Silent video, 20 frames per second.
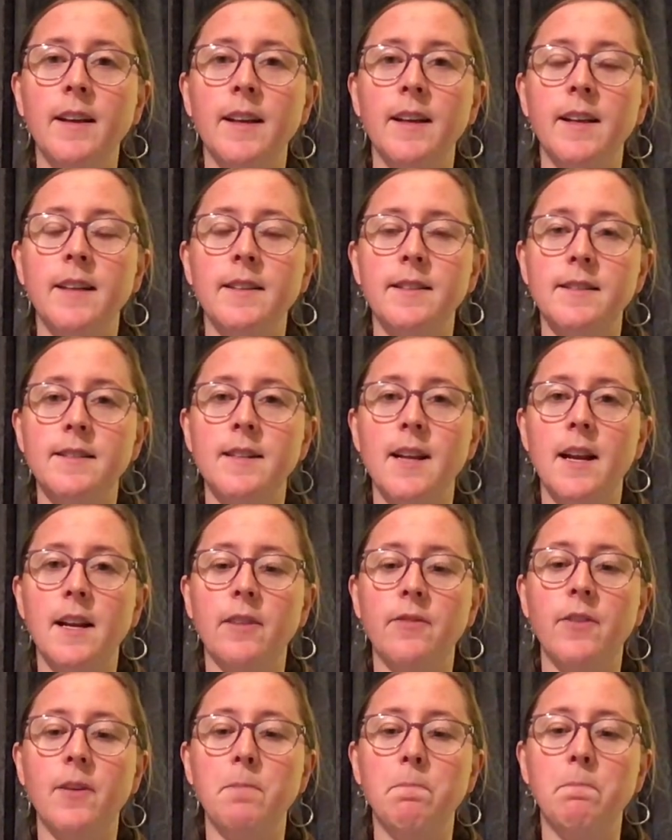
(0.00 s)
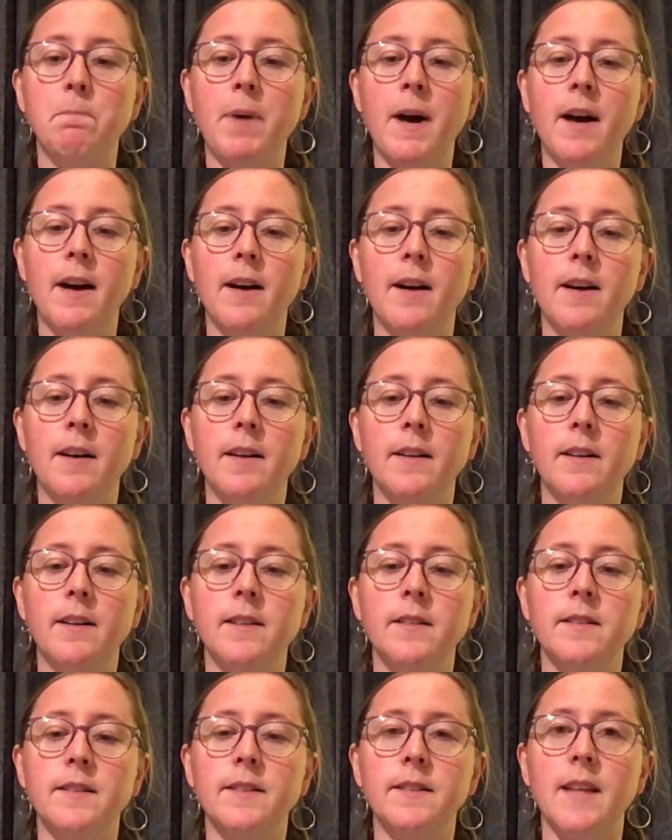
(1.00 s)
Instead of p,
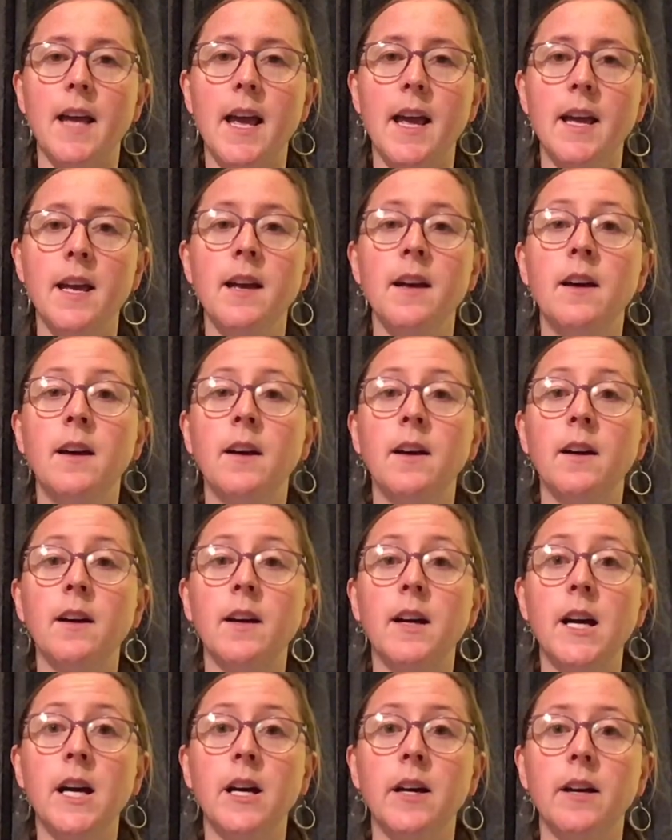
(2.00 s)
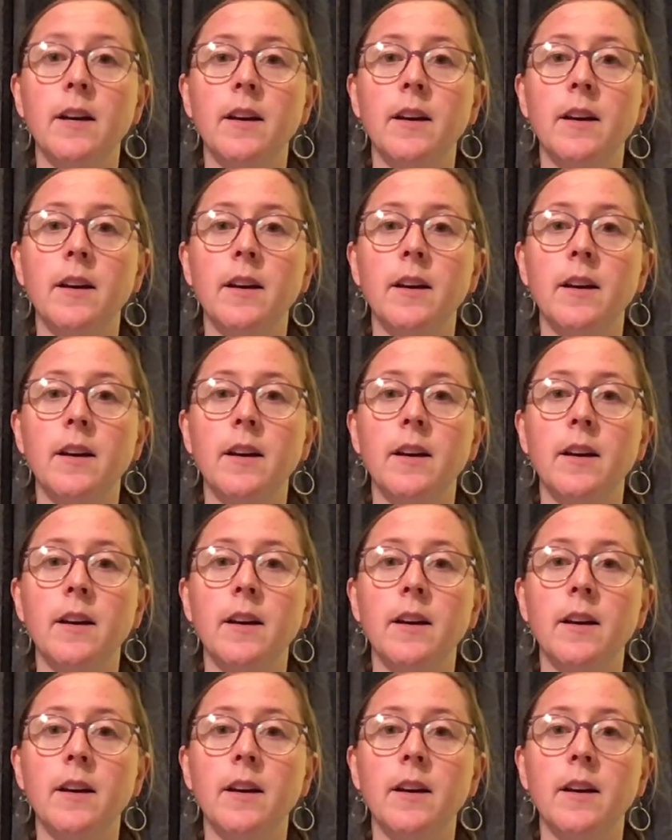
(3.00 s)
say k.